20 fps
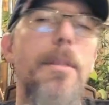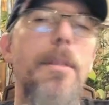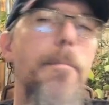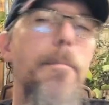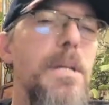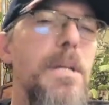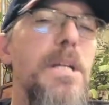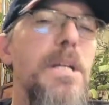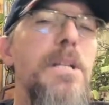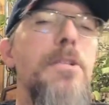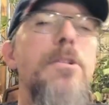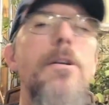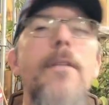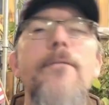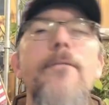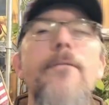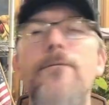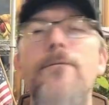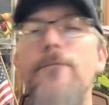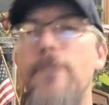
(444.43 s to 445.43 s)
the means
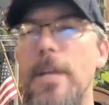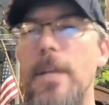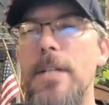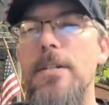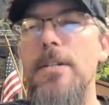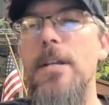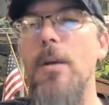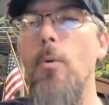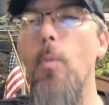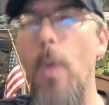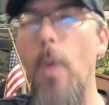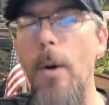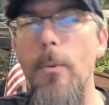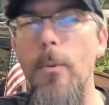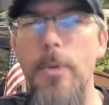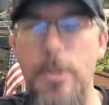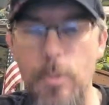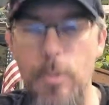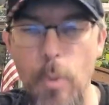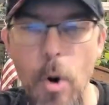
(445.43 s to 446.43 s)
of fixing what
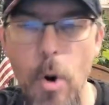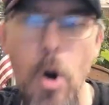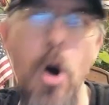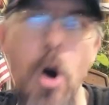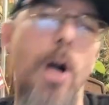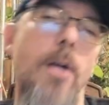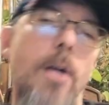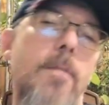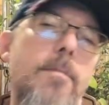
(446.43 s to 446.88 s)
was wrong.